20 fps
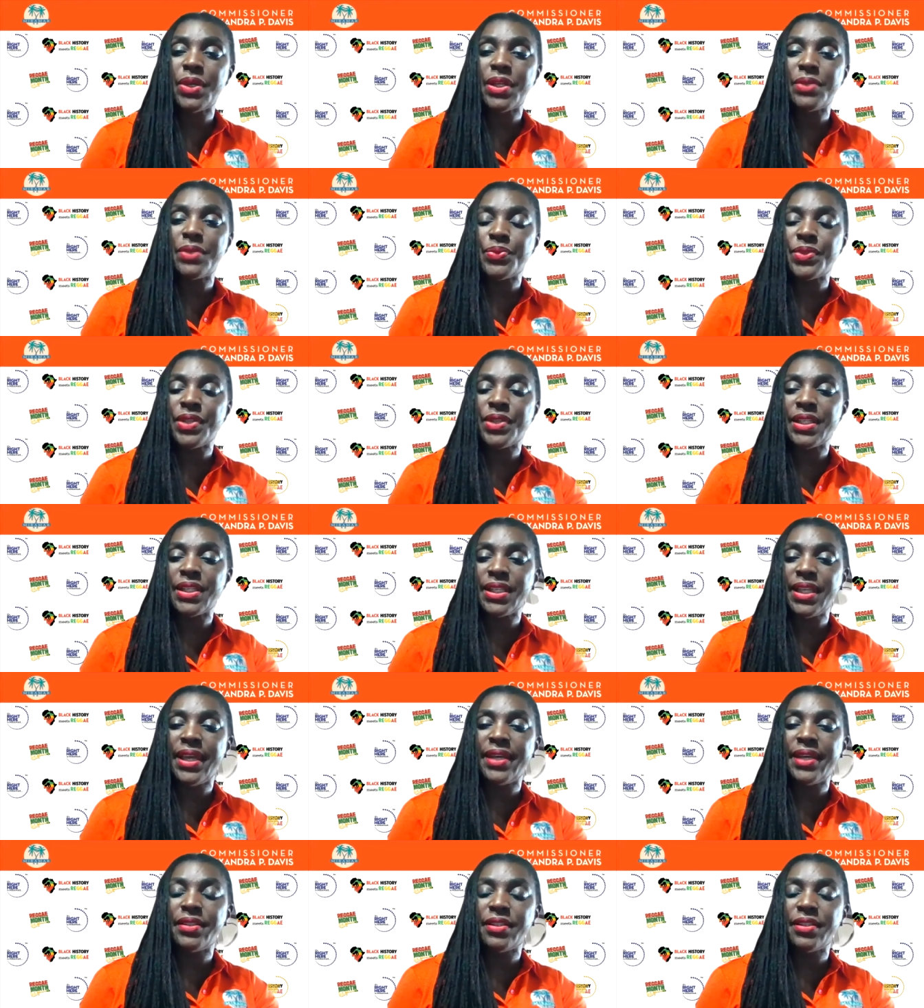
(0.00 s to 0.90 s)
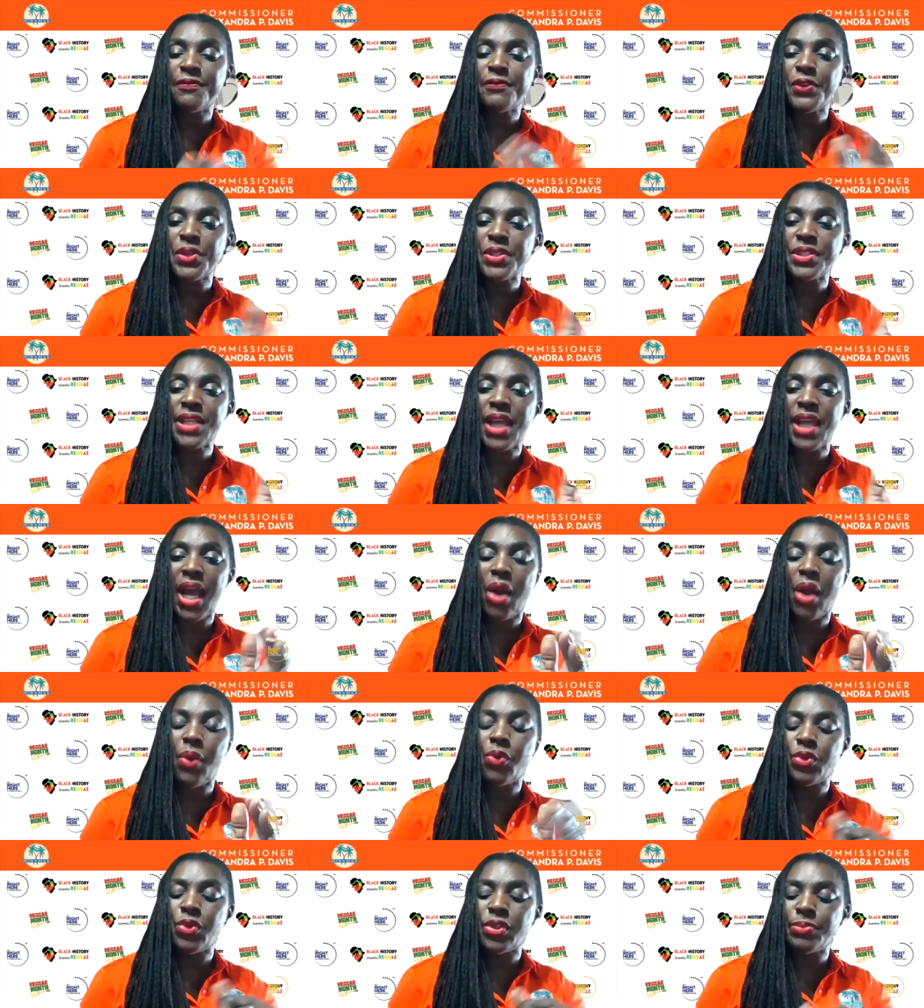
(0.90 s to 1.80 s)
And again, the first
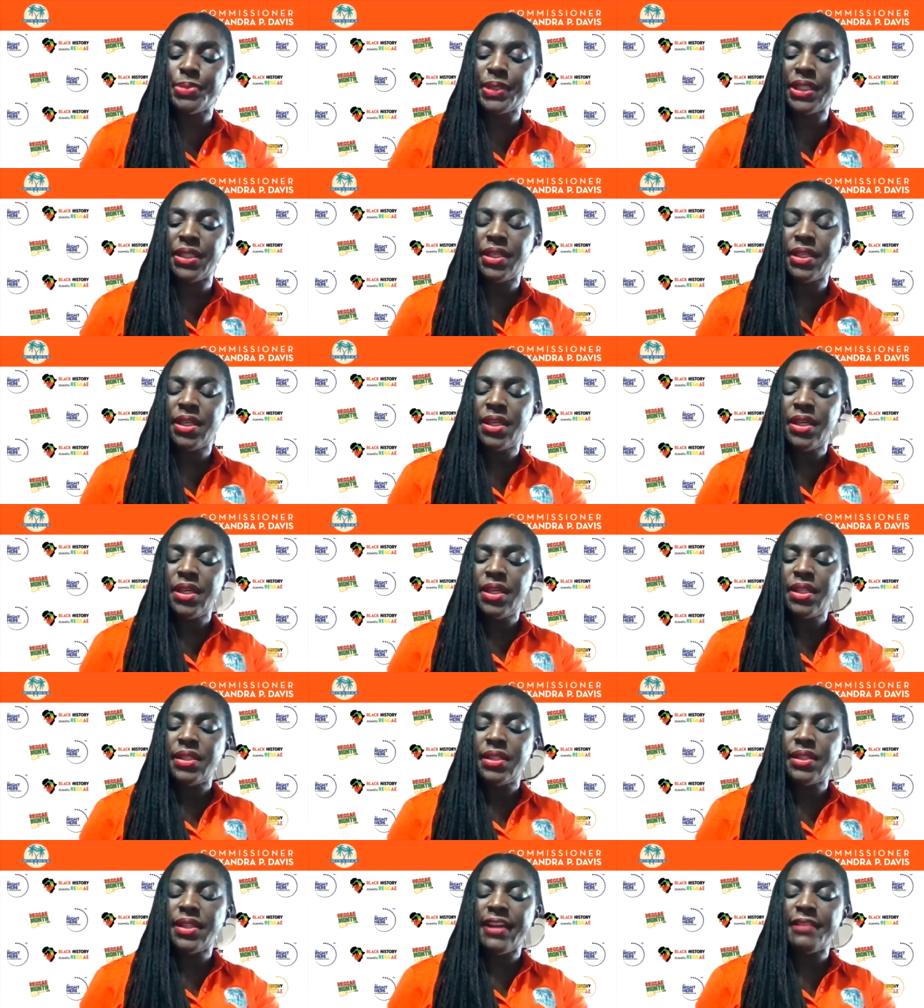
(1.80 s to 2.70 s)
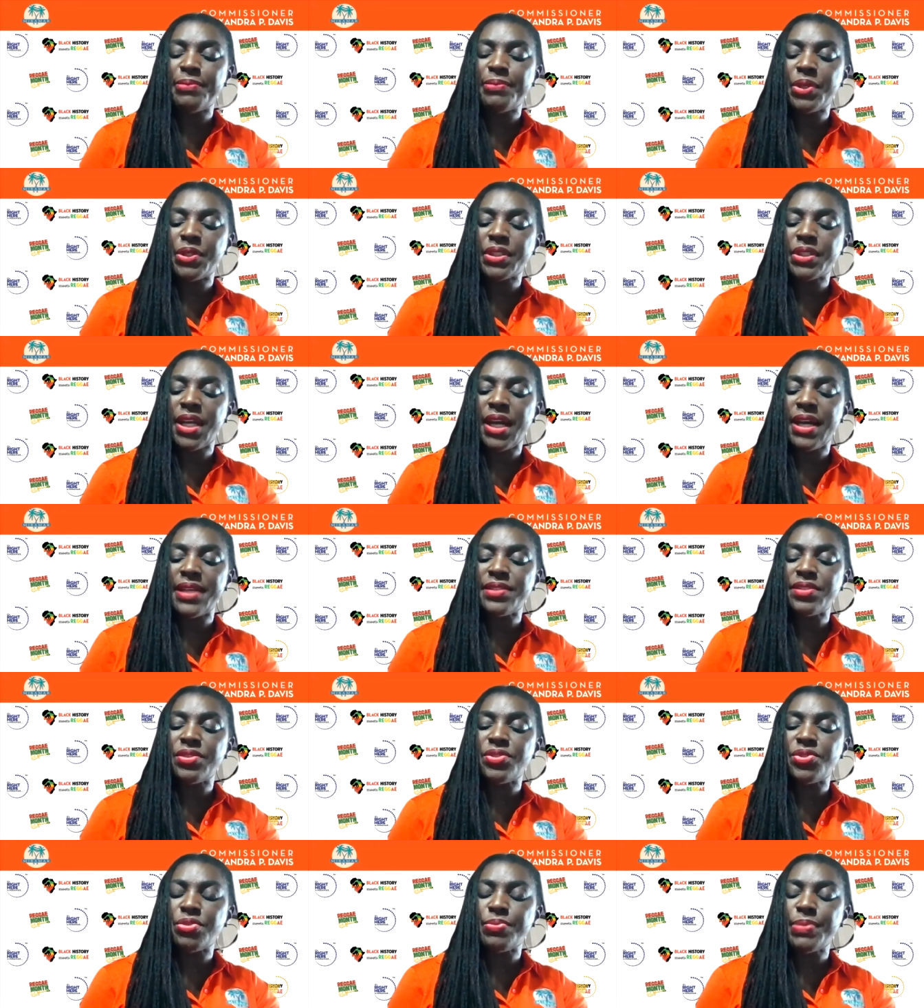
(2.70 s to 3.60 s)
hour will be live
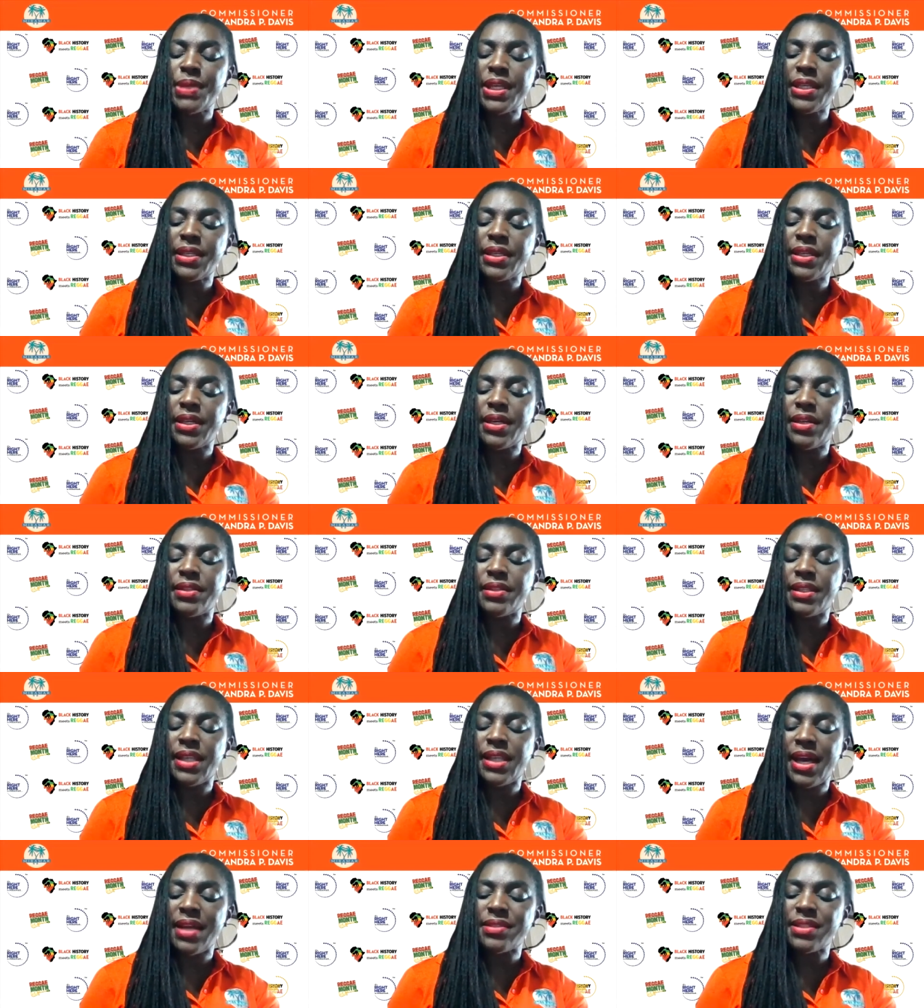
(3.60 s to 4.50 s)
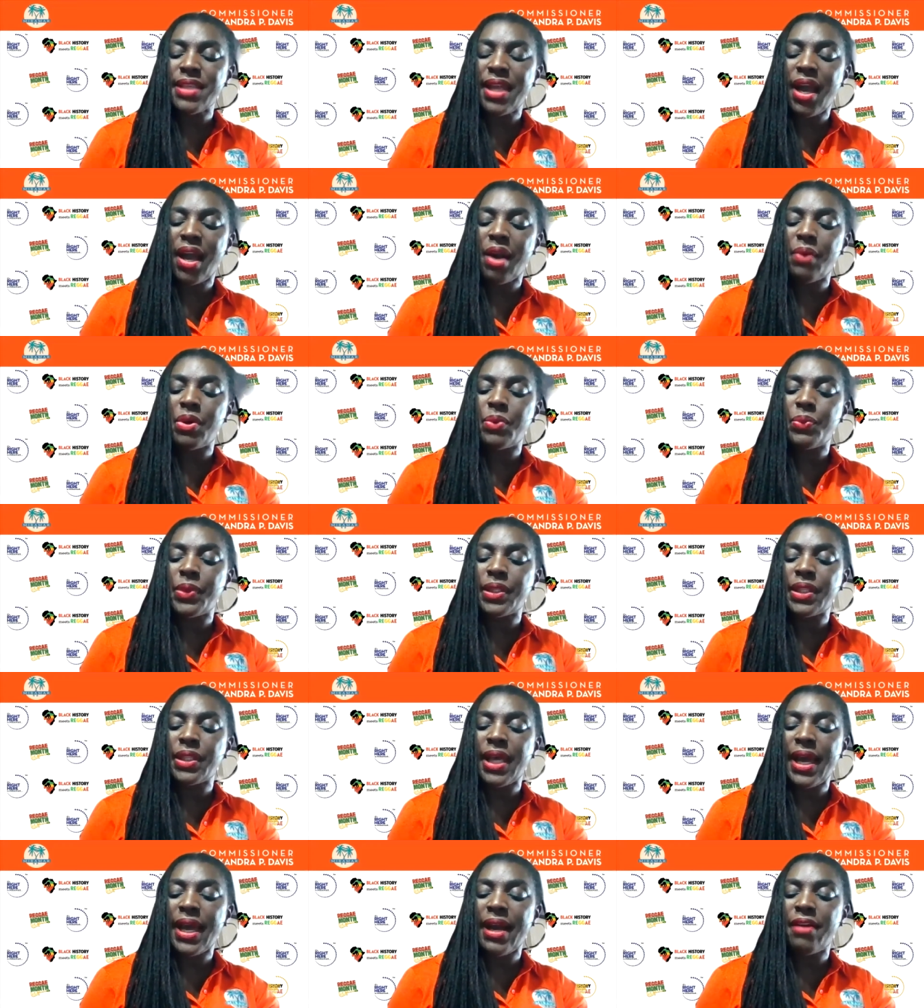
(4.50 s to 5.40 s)
broadcast to Jamaica. The last hour
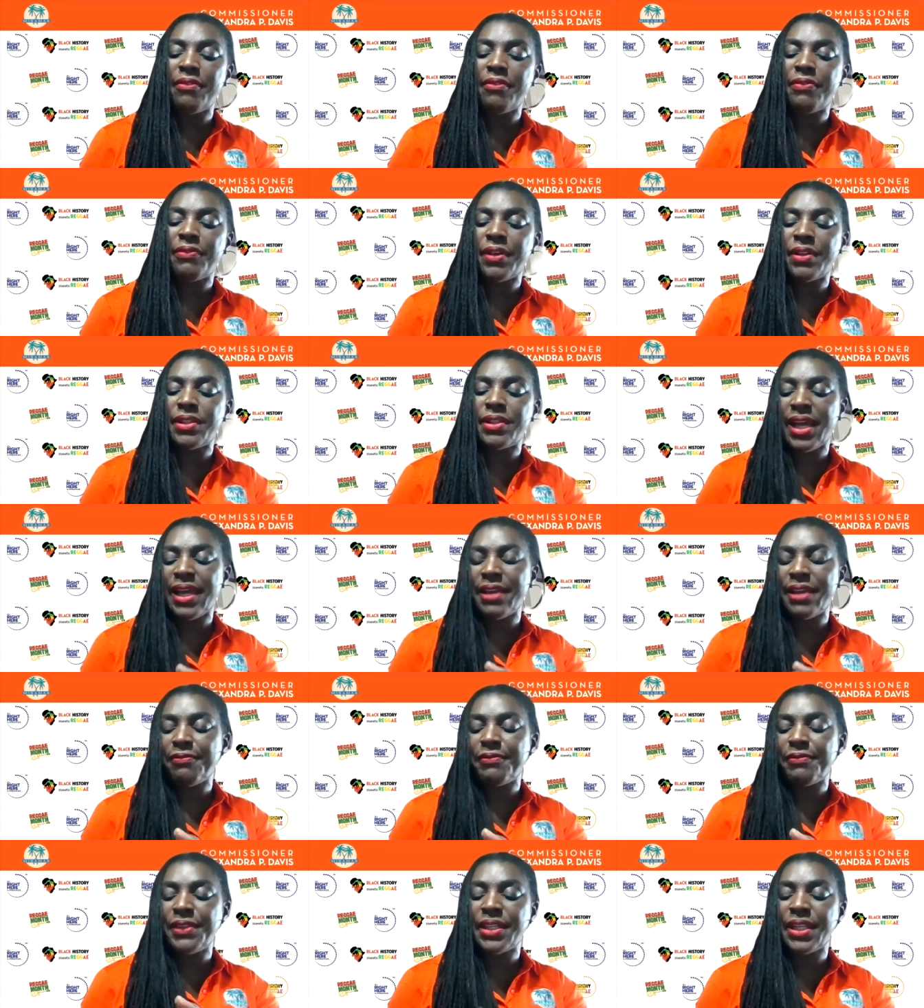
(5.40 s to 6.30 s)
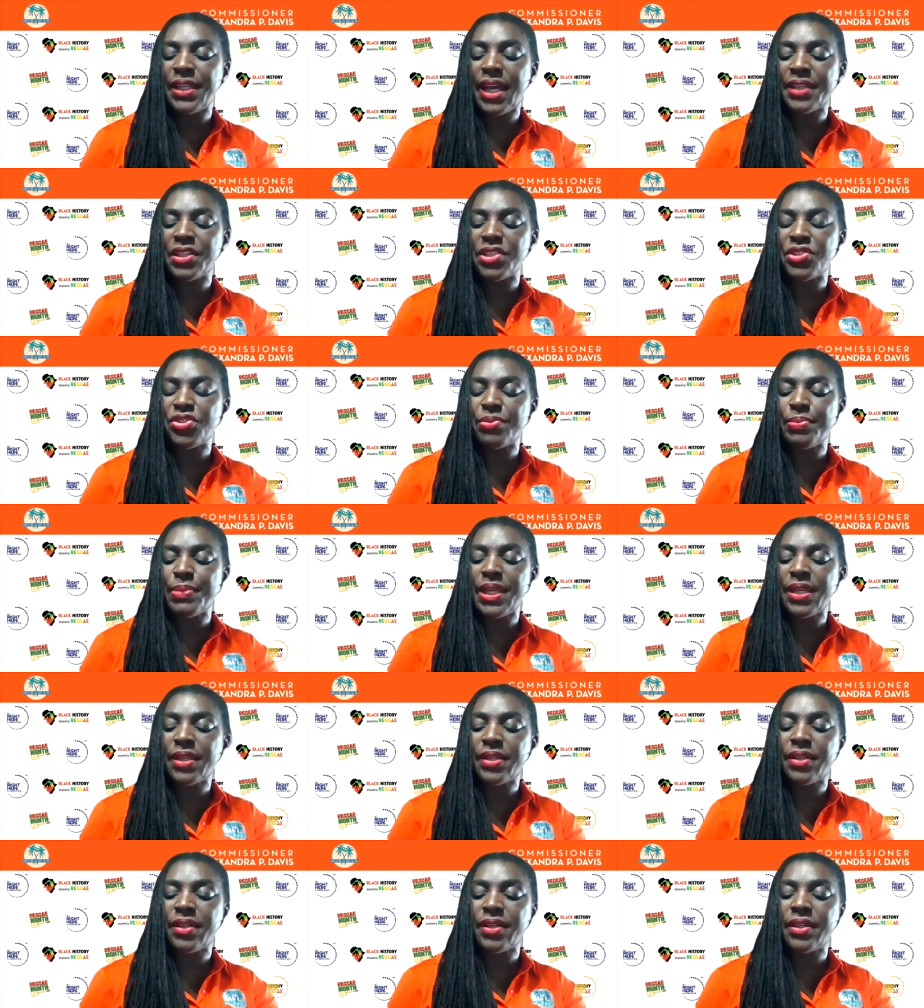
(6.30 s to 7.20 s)
we'll have a live feed out of
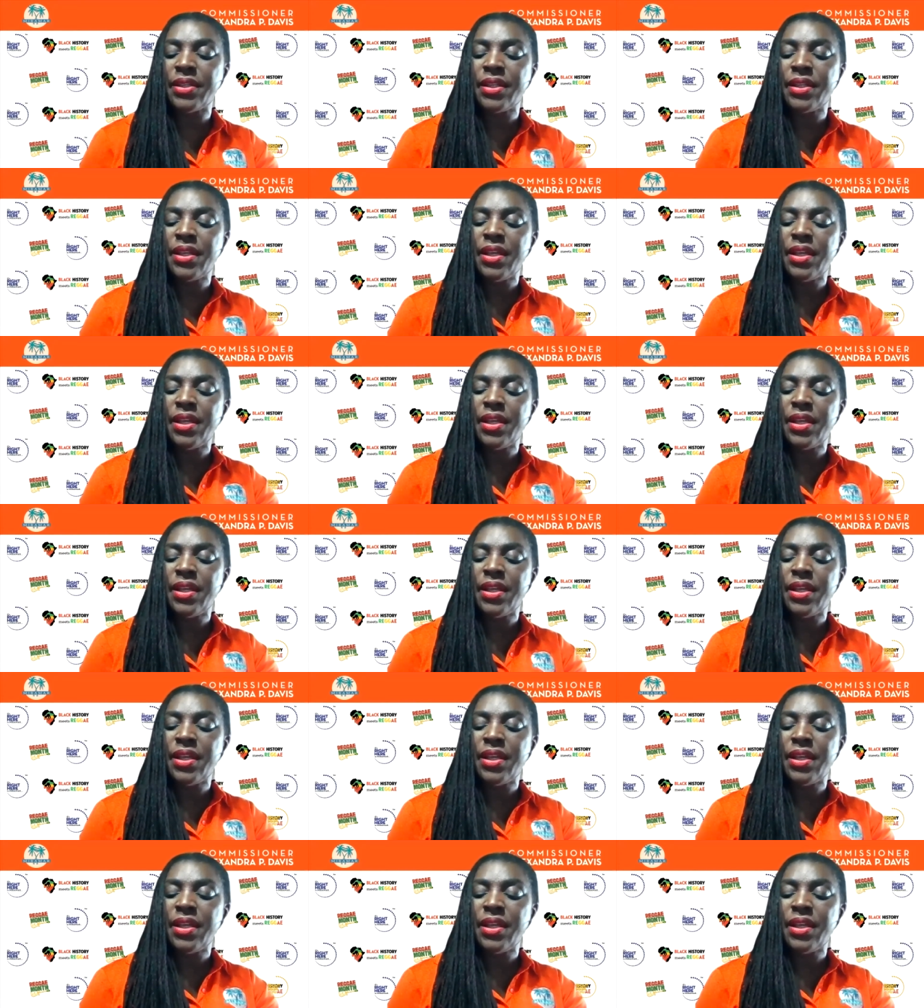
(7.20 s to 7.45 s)
Jamaica.